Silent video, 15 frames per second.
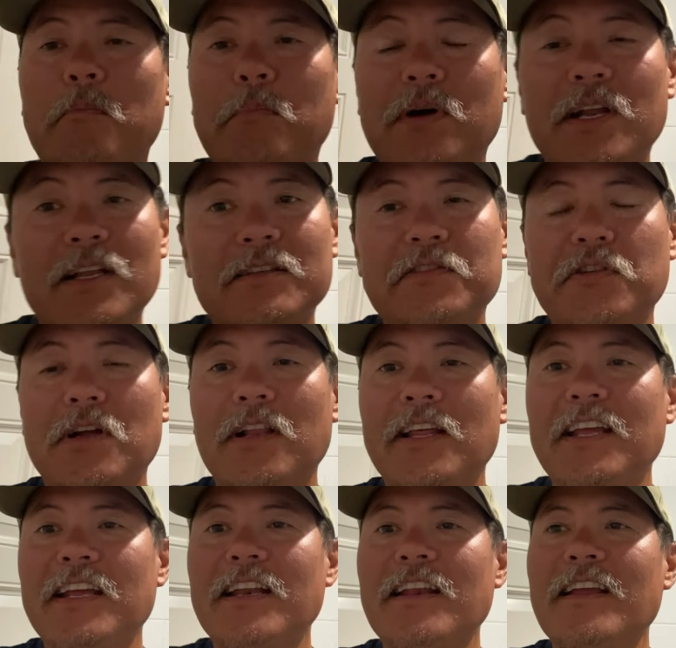but it's
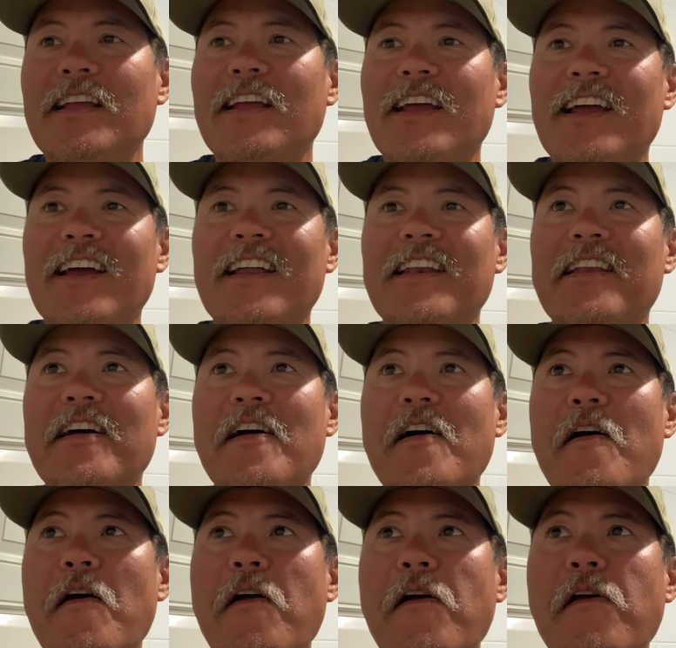clean.
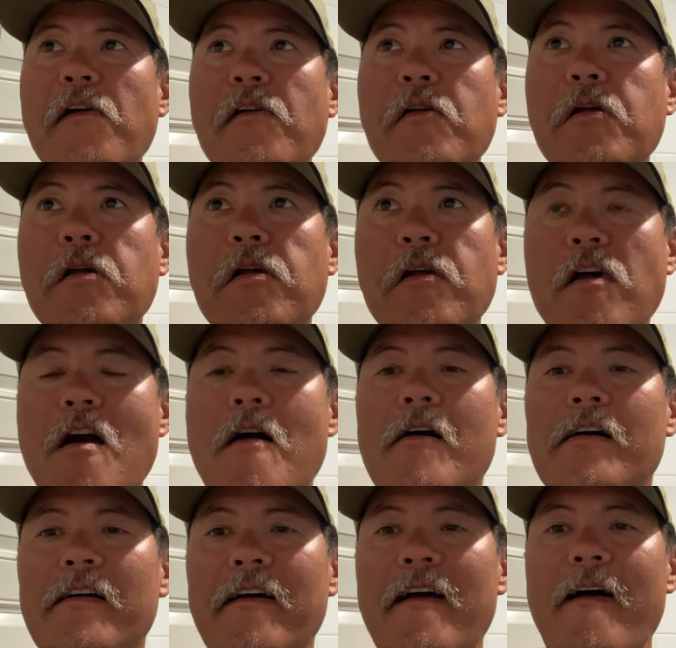And
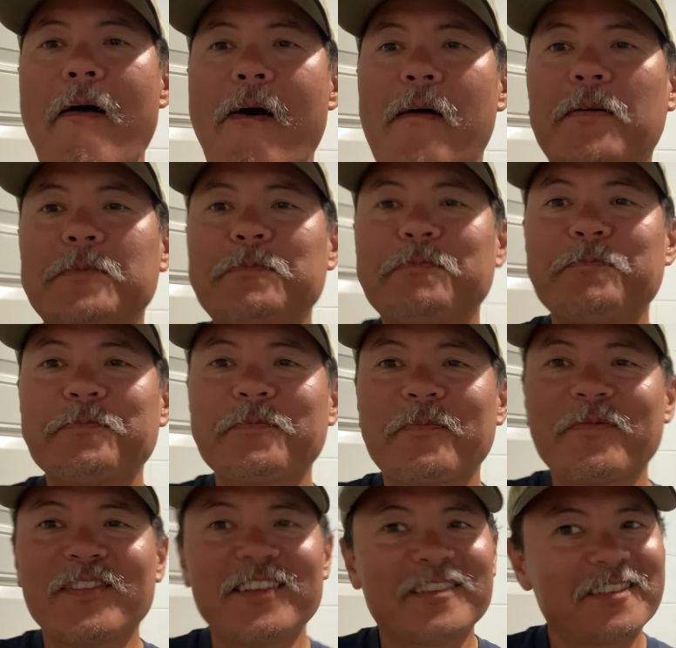yeah,
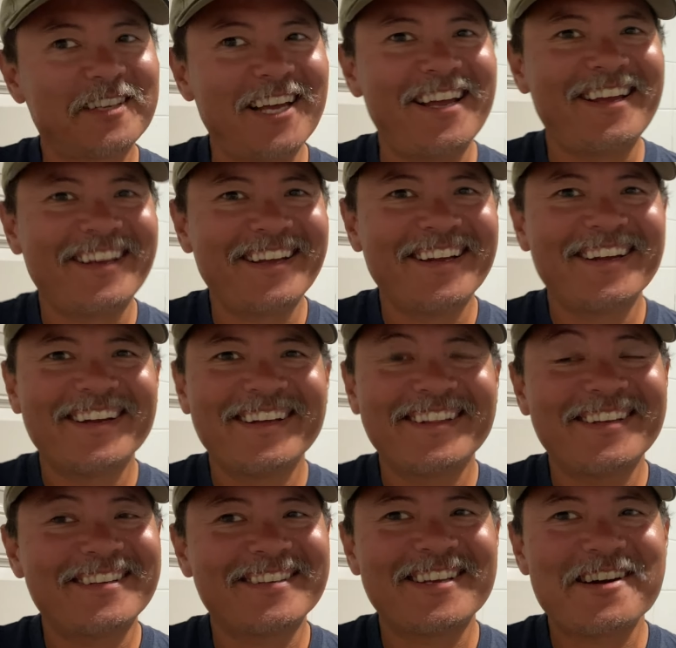this
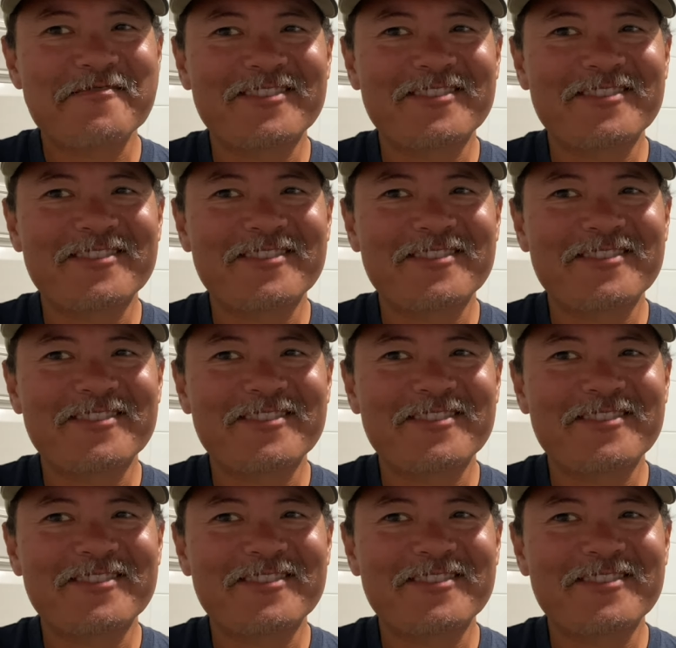is how we're